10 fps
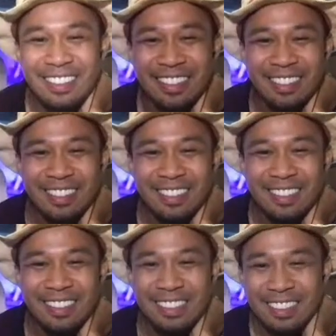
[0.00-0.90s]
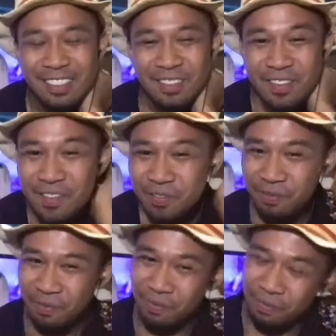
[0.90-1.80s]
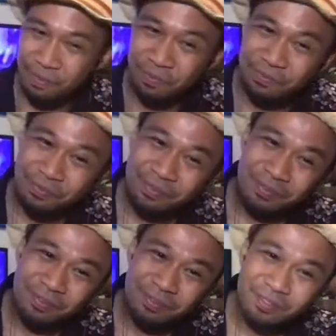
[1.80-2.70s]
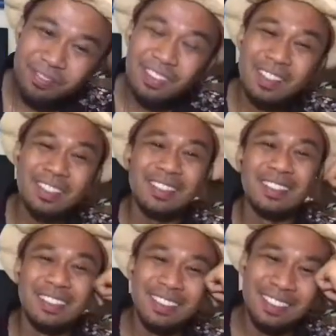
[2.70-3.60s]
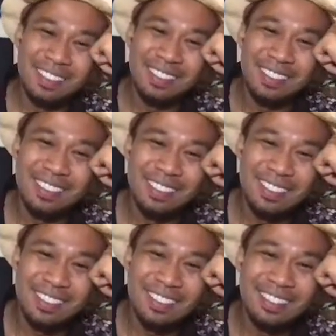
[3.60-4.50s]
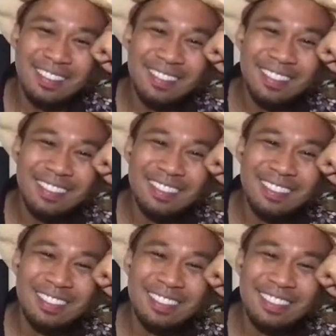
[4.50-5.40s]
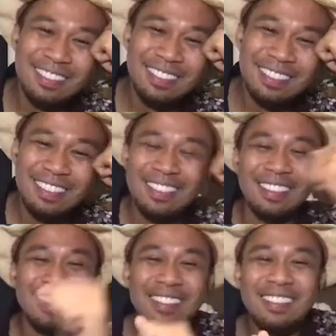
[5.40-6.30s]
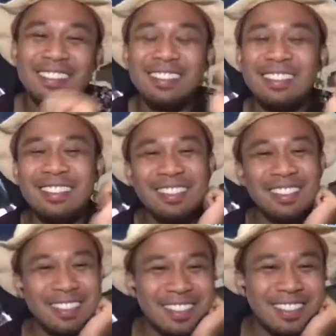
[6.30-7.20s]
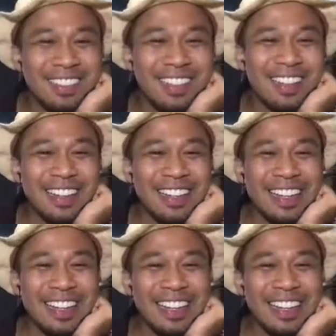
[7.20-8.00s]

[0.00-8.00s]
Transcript: This person isn't speaking.